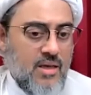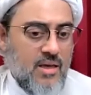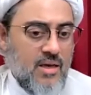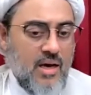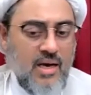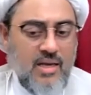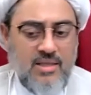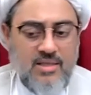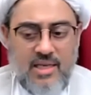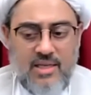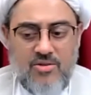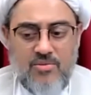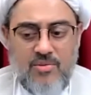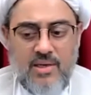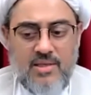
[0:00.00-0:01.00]
I
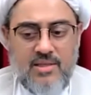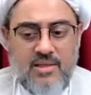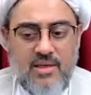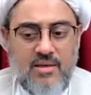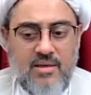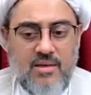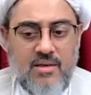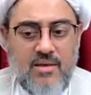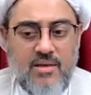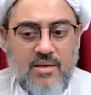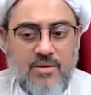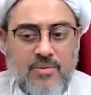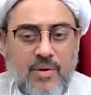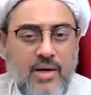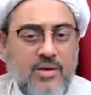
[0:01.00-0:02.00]
said to my son,
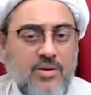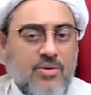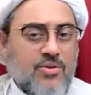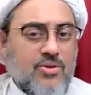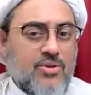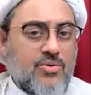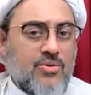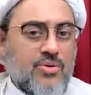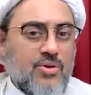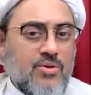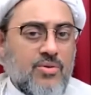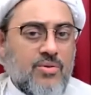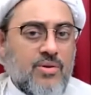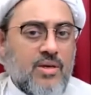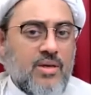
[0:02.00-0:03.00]
why don't you
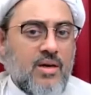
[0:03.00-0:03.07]
go?